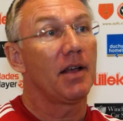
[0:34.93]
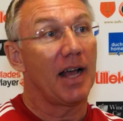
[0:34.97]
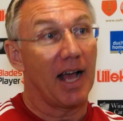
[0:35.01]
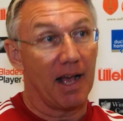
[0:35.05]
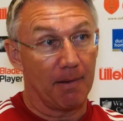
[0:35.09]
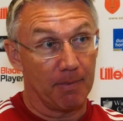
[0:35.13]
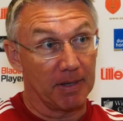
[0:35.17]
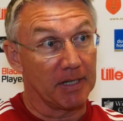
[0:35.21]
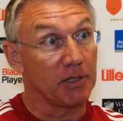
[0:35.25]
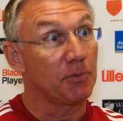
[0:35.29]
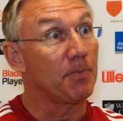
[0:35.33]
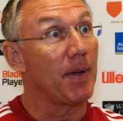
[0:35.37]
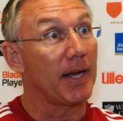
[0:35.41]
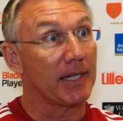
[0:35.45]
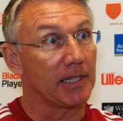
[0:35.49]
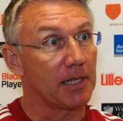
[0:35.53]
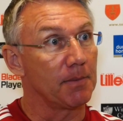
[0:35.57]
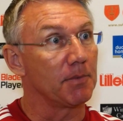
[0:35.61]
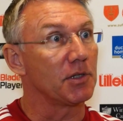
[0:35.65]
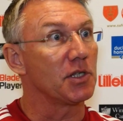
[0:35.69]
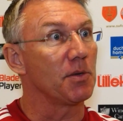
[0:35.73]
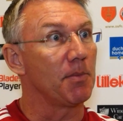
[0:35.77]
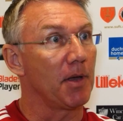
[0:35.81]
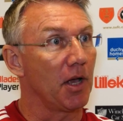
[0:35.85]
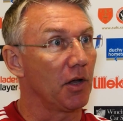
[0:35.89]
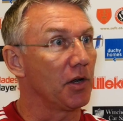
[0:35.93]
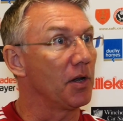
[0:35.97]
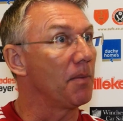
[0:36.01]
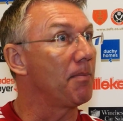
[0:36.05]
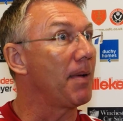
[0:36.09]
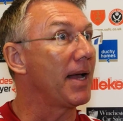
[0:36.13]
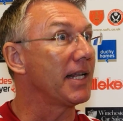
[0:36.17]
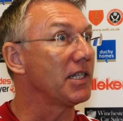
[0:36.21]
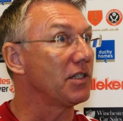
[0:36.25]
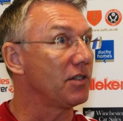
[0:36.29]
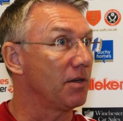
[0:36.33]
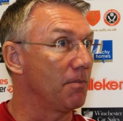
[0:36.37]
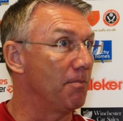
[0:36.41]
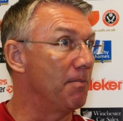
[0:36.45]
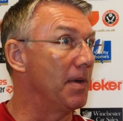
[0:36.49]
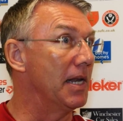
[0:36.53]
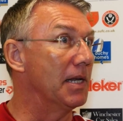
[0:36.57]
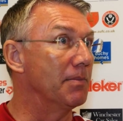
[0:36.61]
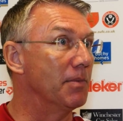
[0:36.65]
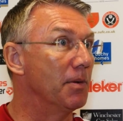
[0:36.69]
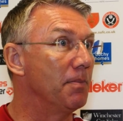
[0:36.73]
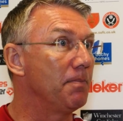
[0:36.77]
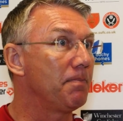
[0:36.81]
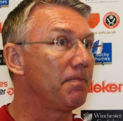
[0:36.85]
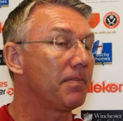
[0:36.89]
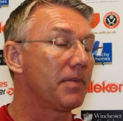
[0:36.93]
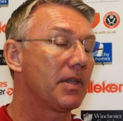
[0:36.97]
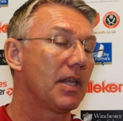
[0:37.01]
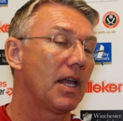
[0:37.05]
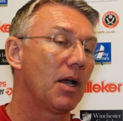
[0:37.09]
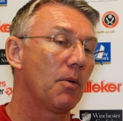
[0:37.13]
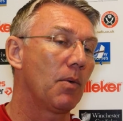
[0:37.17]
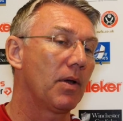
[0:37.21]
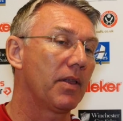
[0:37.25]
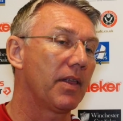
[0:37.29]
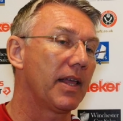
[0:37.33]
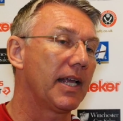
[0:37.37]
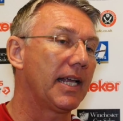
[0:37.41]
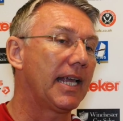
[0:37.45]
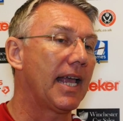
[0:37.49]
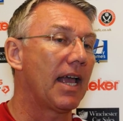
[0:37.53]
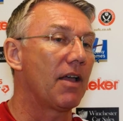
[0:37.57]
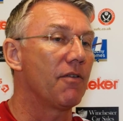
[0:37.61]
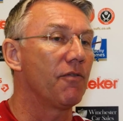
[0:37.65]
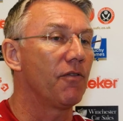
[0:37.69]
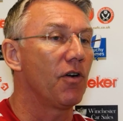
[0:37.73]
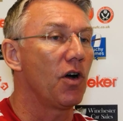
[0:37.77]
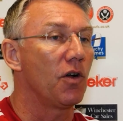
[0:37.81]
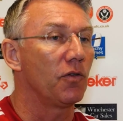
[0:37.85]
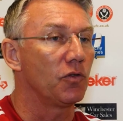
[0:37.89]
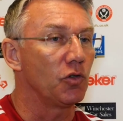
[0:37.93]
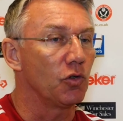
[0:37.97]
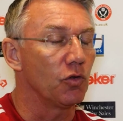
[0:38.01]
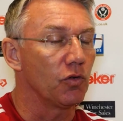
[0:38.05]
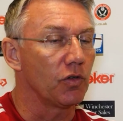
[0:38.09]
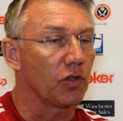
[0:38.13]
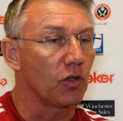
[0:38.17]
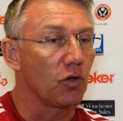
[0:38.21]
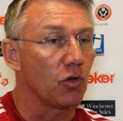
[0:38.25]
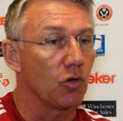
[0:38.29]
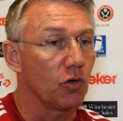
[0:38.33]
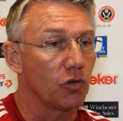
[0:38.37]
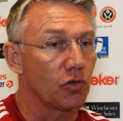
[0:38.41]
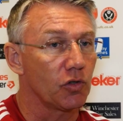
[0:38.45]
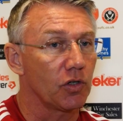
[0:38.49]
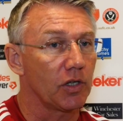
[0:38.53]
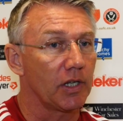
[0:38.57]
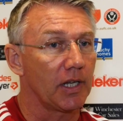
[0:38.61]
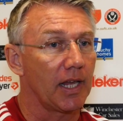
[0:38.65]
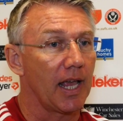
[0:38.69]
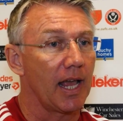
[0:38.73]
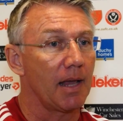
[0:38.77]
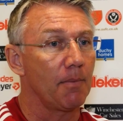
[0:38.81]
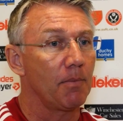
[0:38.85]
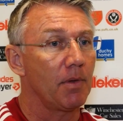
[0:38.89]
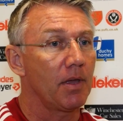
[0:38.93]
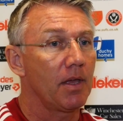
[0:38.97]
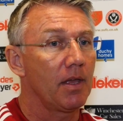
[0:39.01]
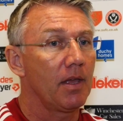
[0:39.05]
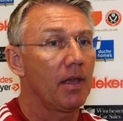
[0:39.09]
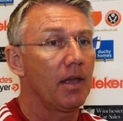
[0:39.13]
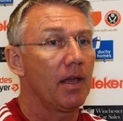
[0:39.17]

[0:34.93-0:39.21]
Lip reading: I'm expecting them to be on the bench at minimum, where they get involved during the course of the game.